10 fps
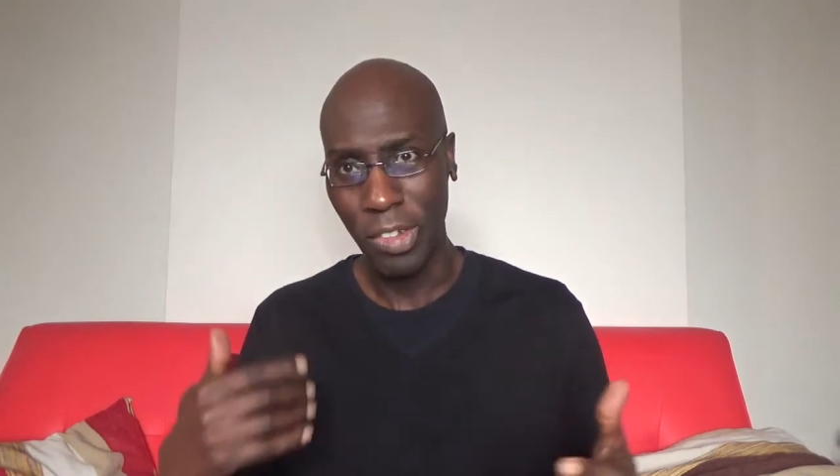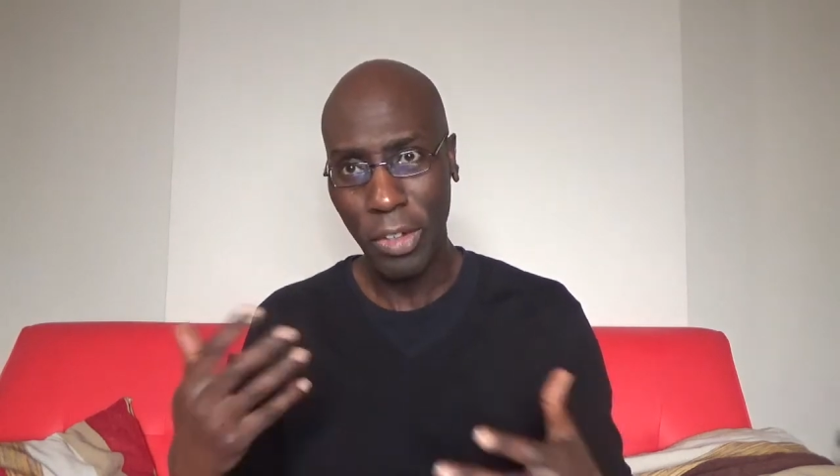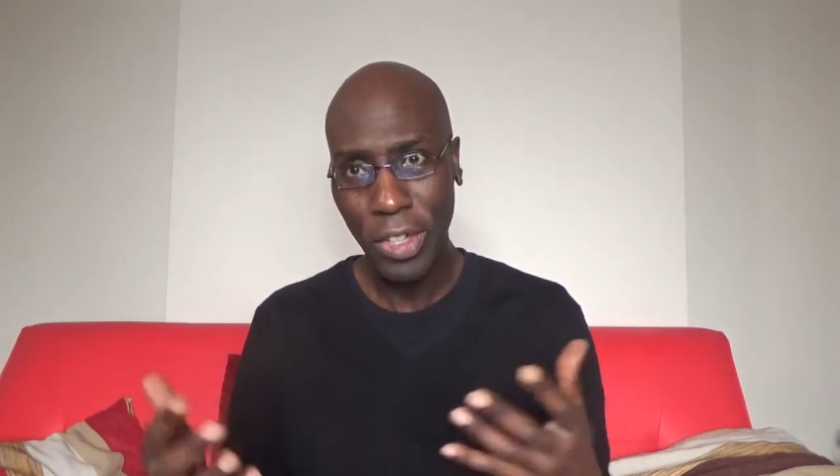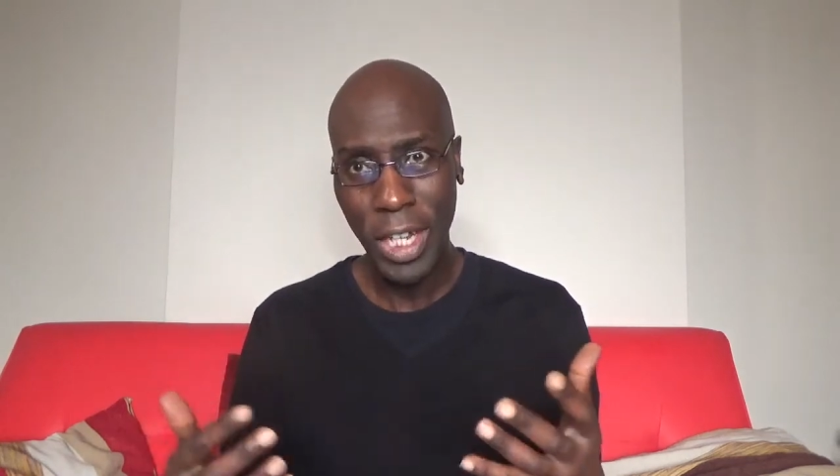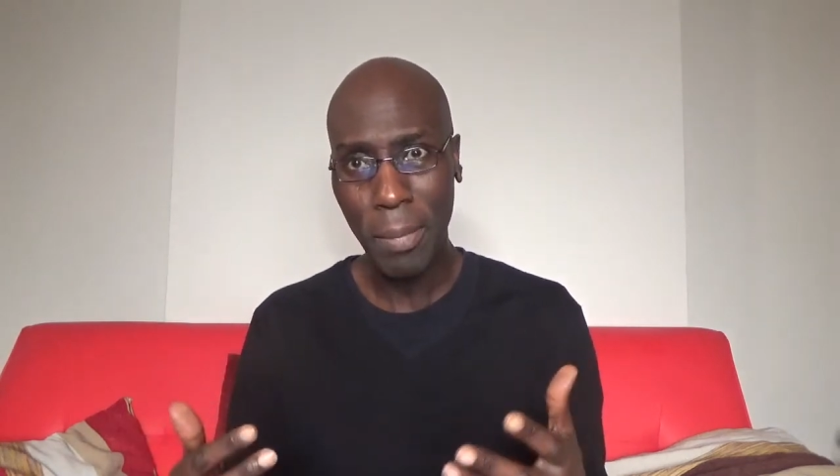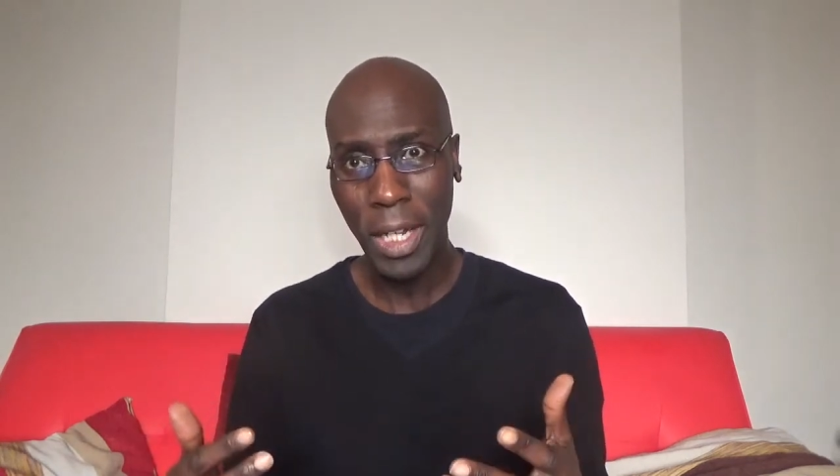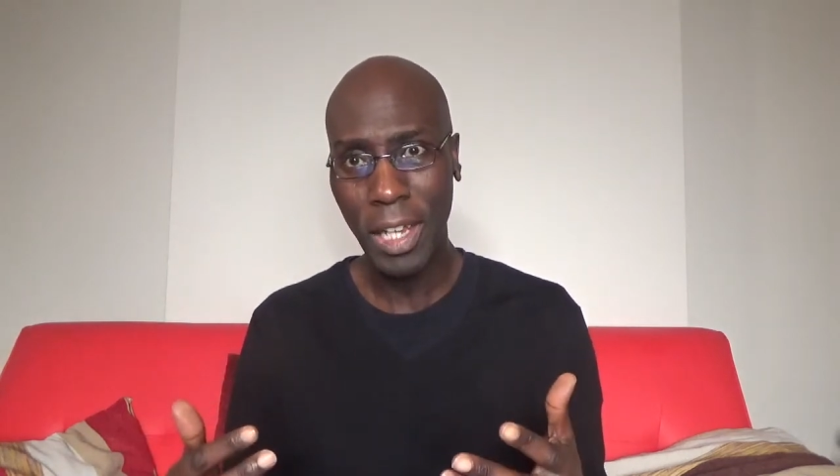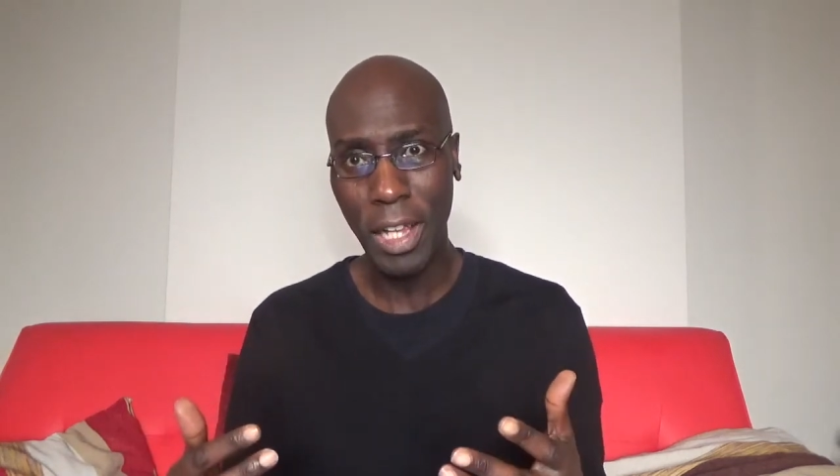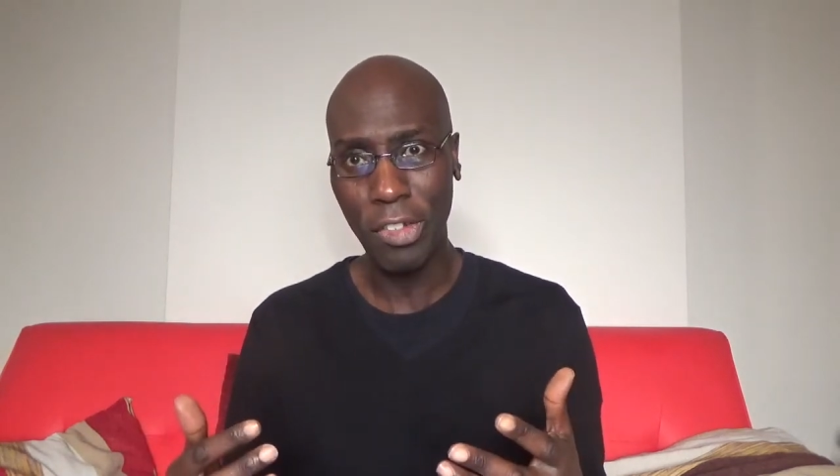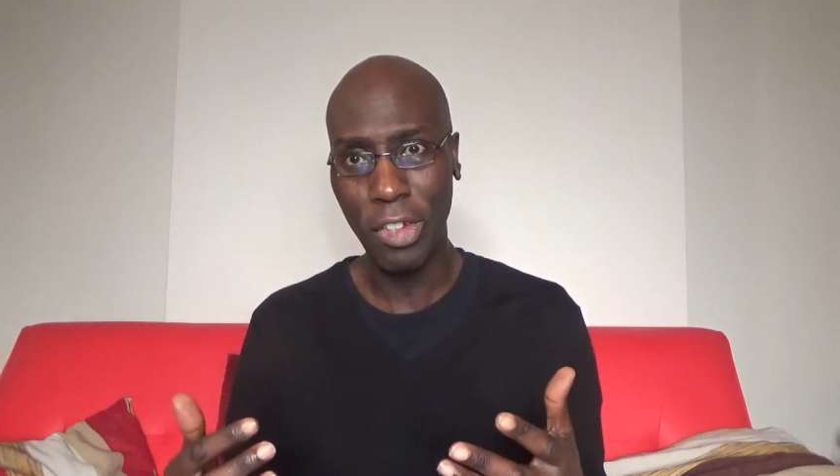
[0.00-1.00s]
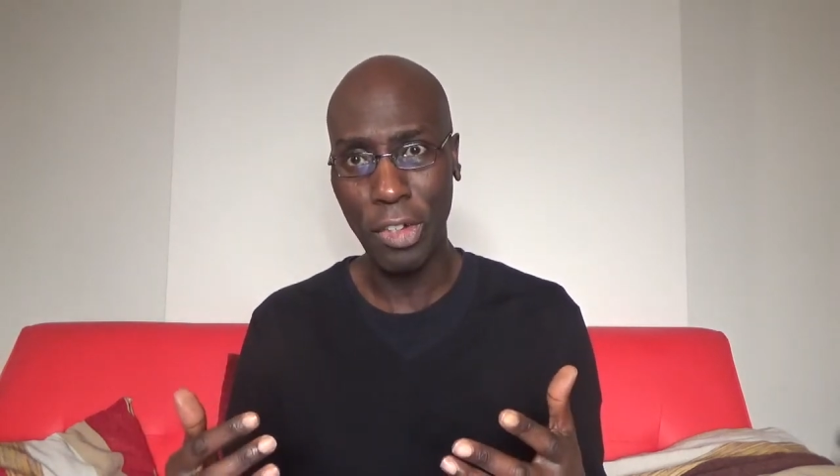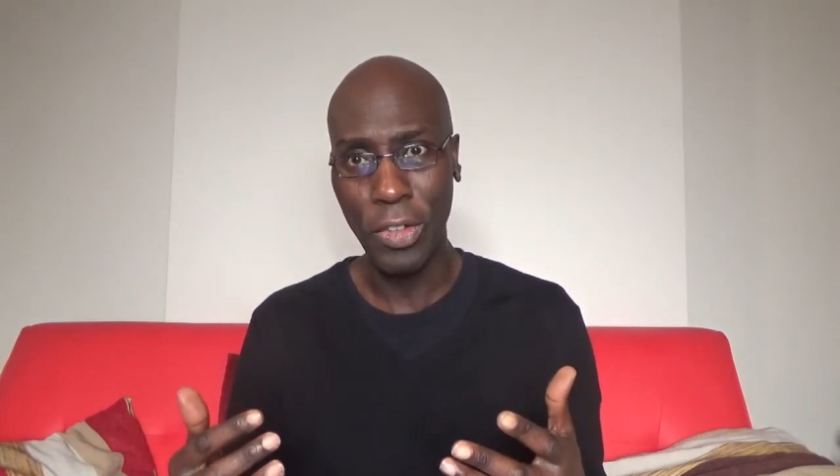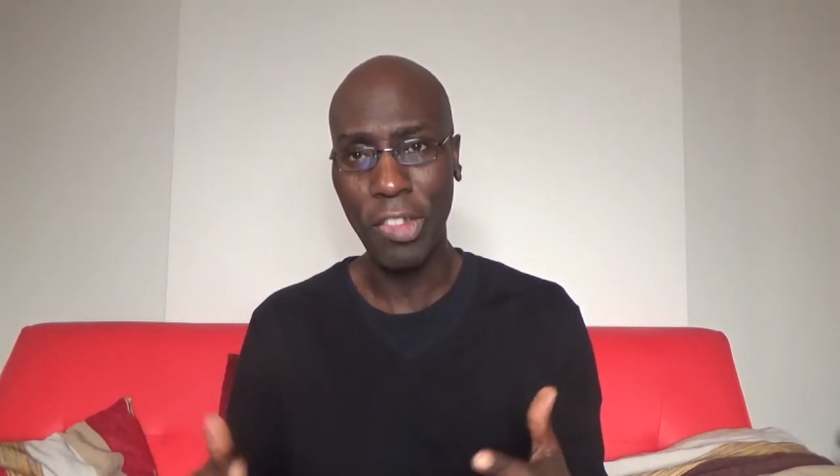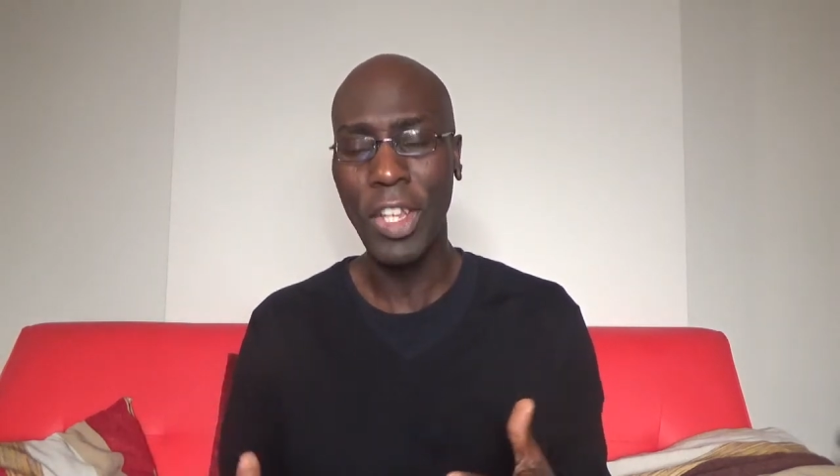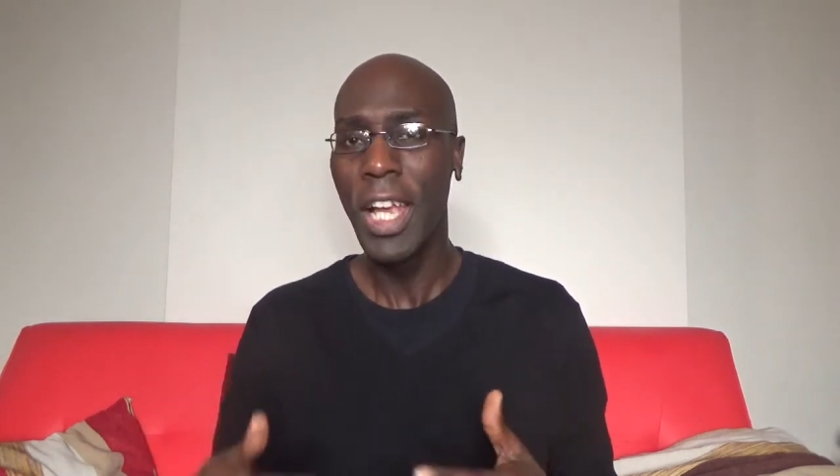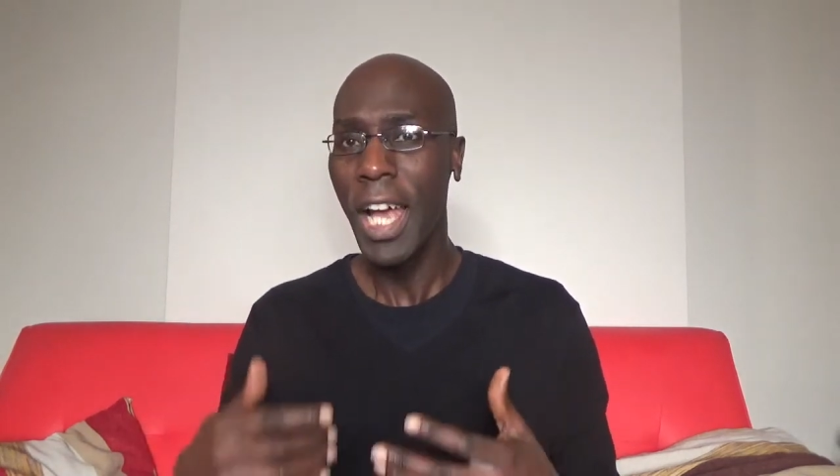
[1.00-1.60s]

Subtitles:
I often get my clients to do this